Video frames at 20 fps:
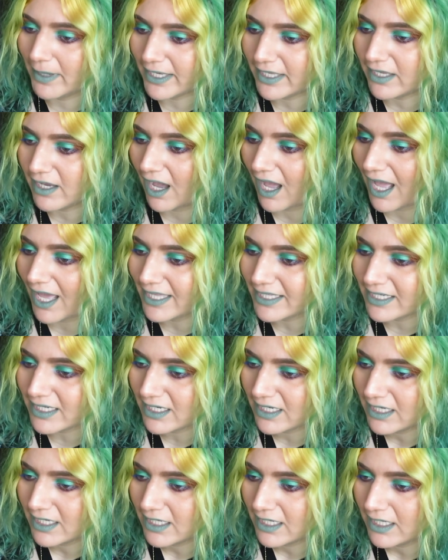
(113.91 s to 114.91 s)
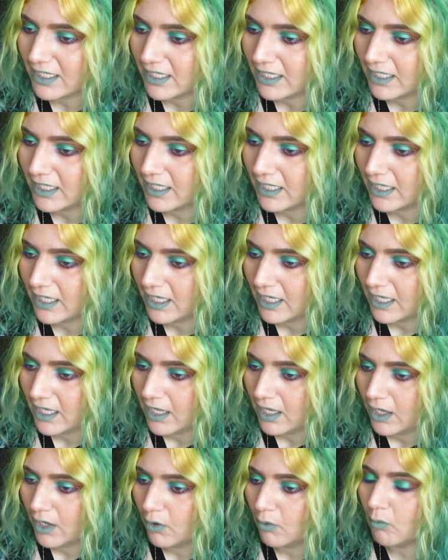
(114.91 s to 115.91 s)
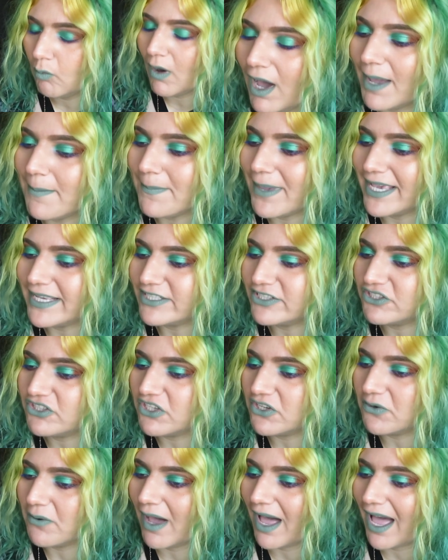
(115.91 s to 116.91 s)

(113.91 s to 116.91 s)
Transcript: my god. What makes you